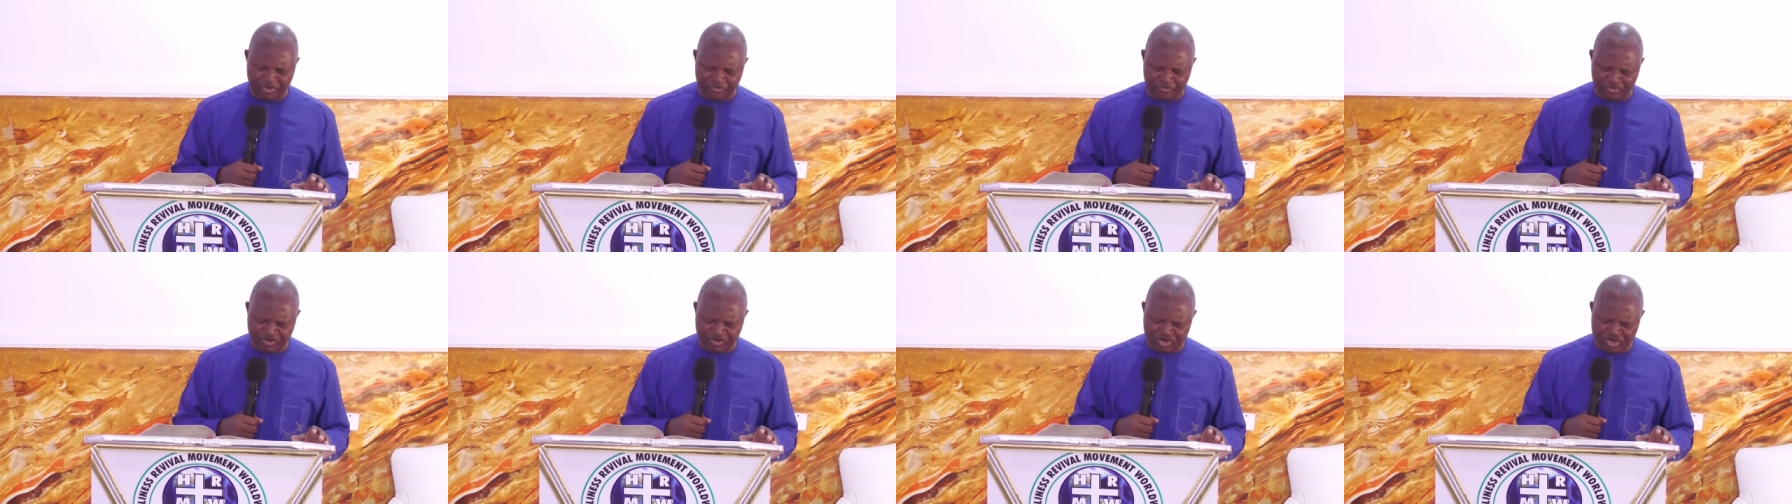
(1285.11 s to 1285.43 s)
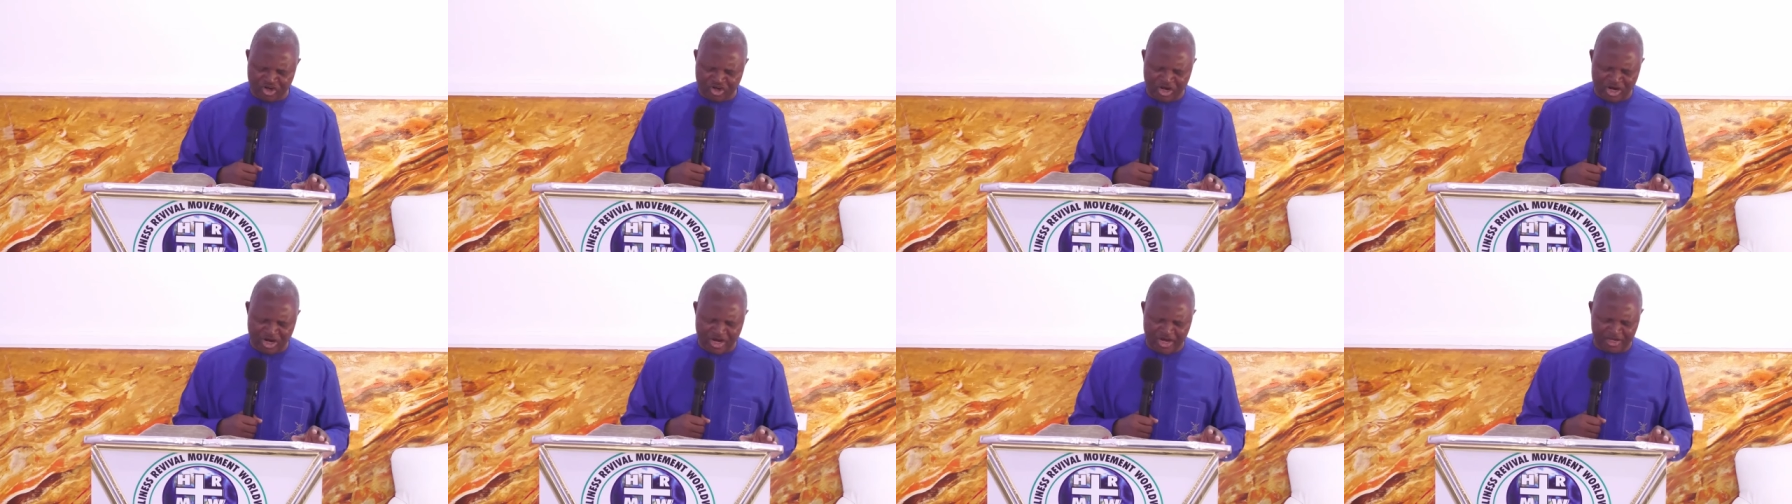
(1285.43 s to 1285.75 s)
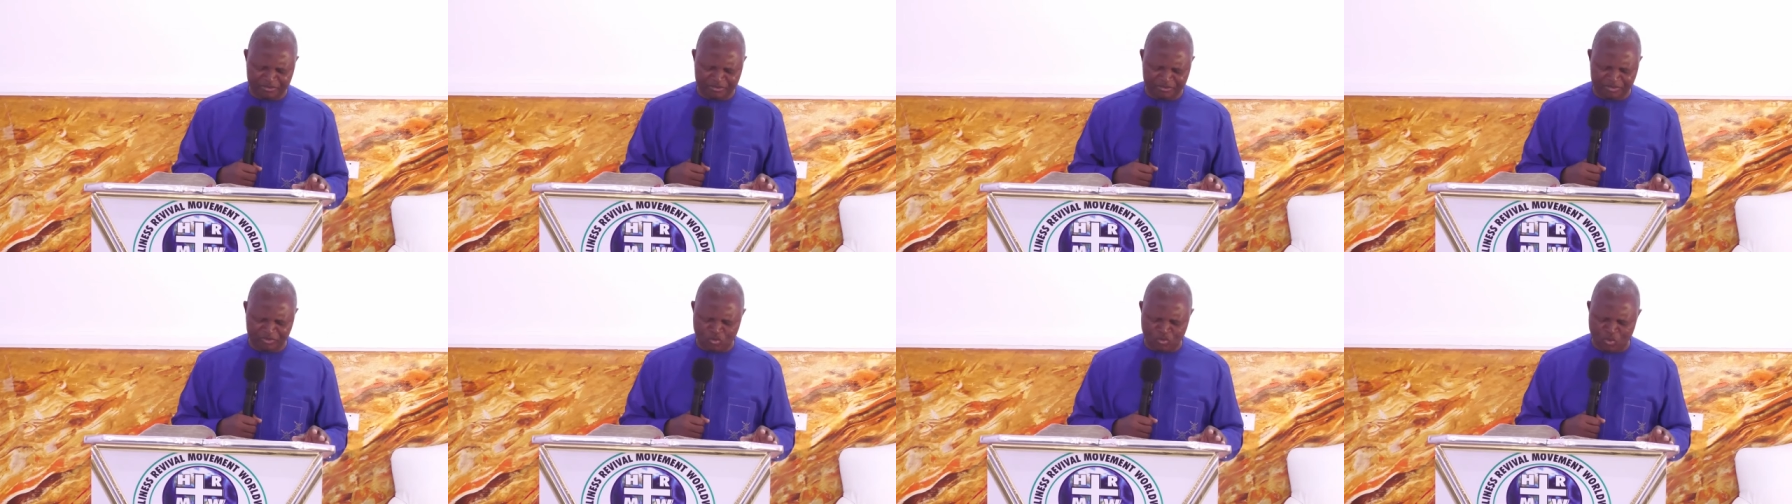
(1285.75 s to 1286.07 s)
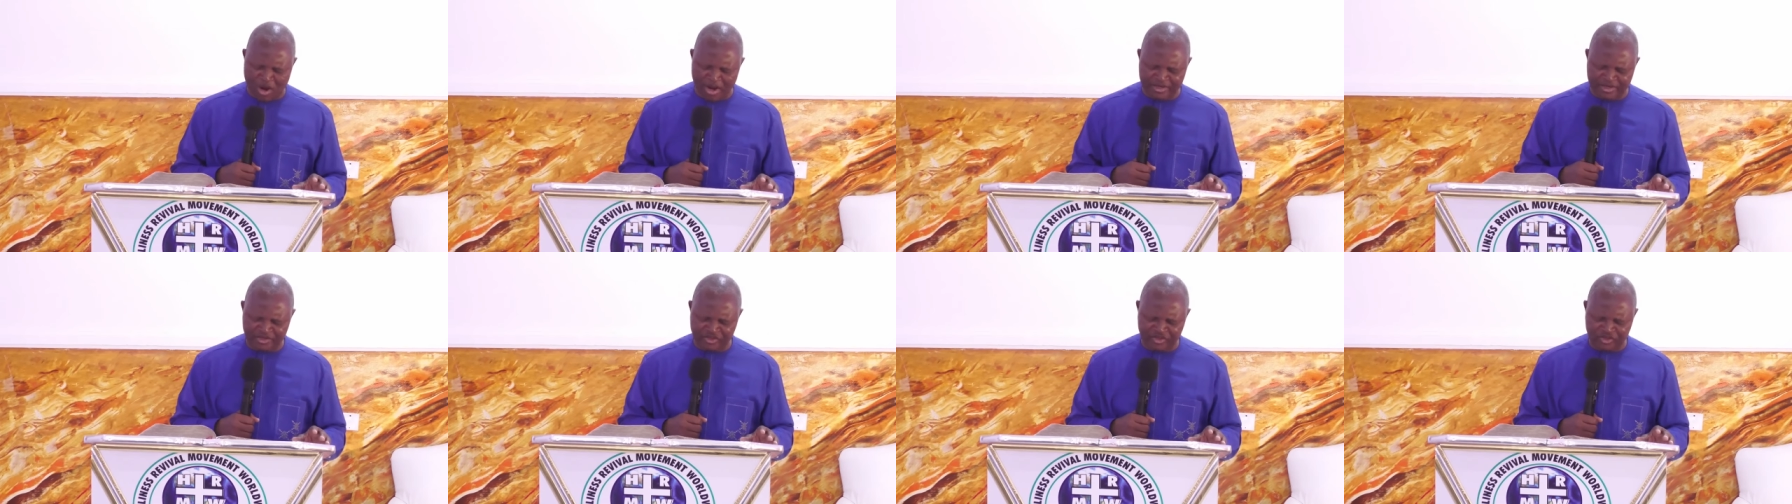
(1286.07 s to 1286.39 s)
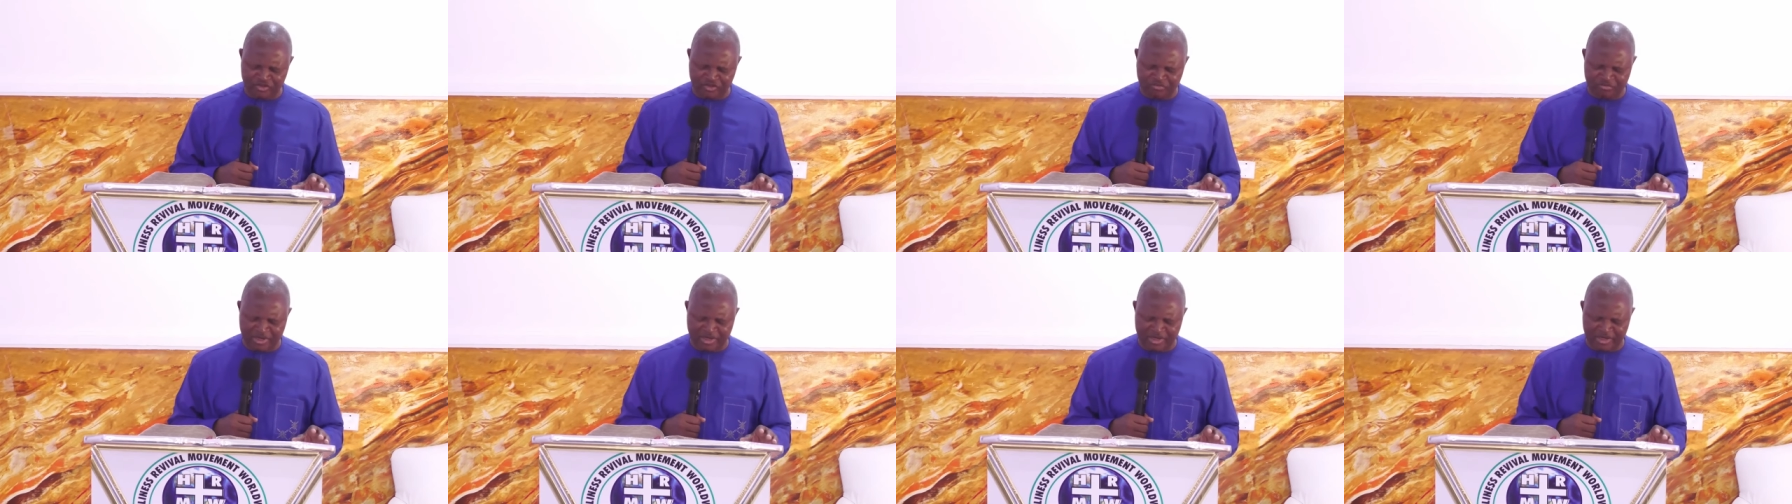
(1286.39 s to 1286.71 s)
tribes, wise
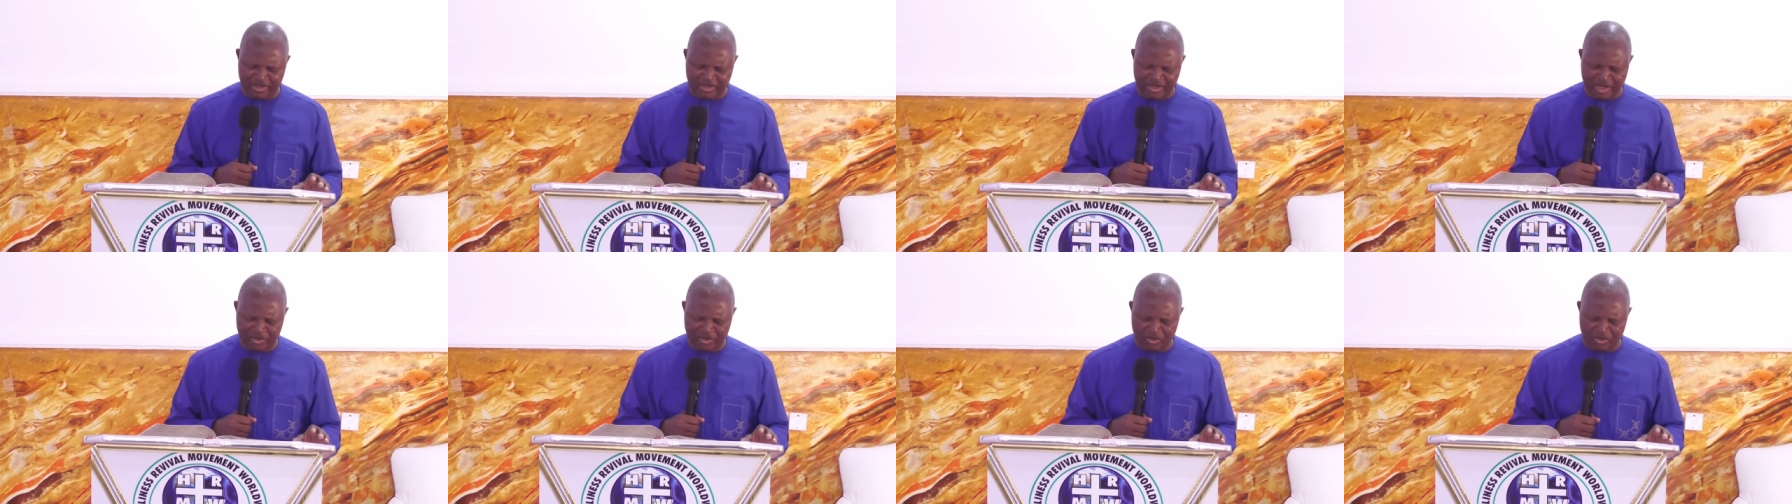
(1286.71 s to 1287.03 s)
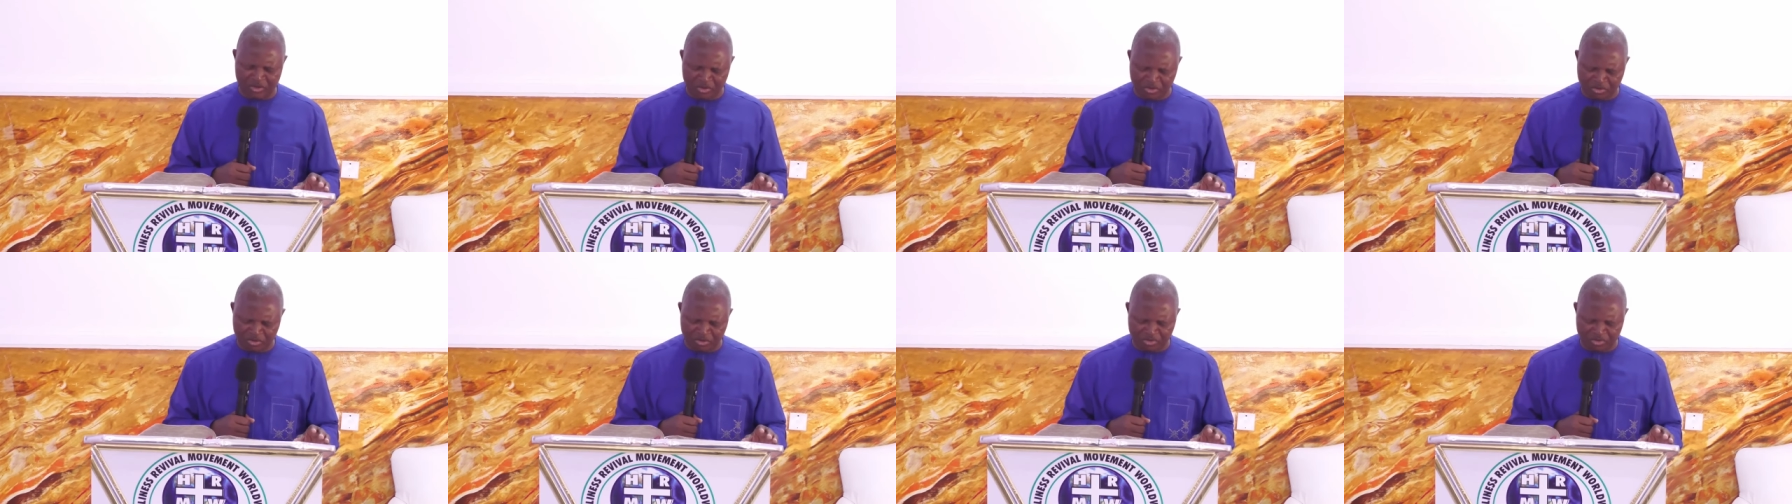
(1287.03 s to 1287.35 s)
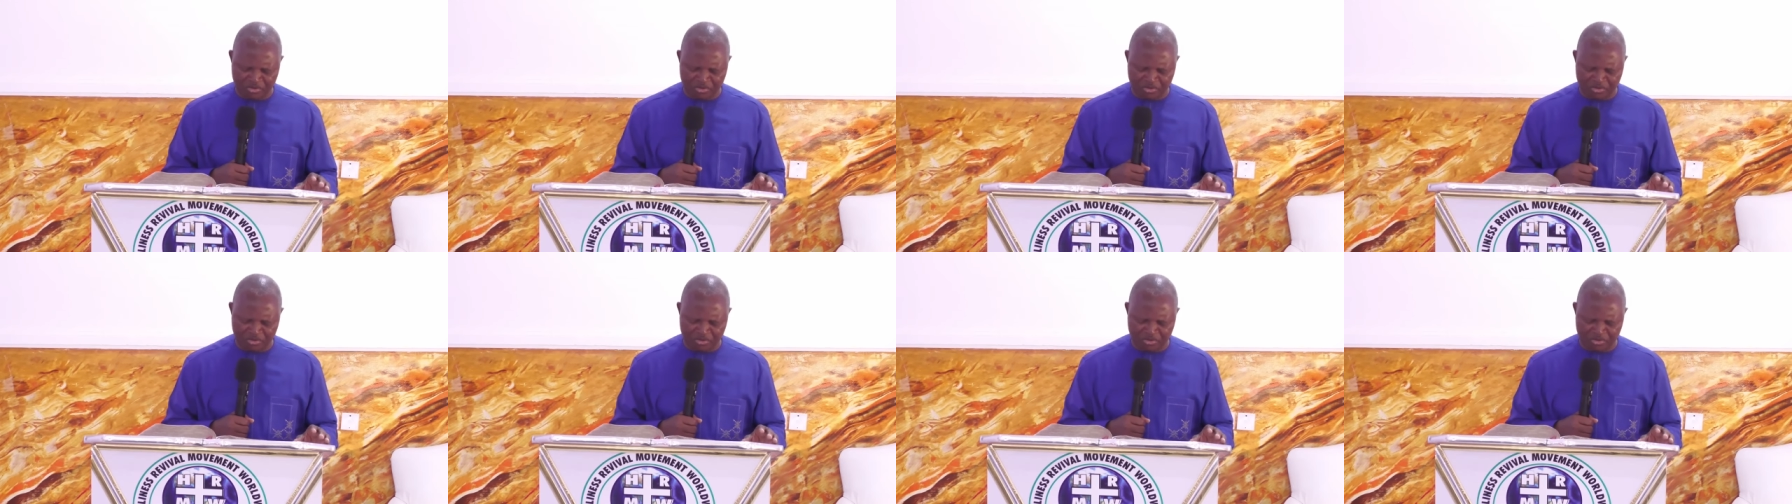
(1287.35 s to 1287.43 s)
men unknown,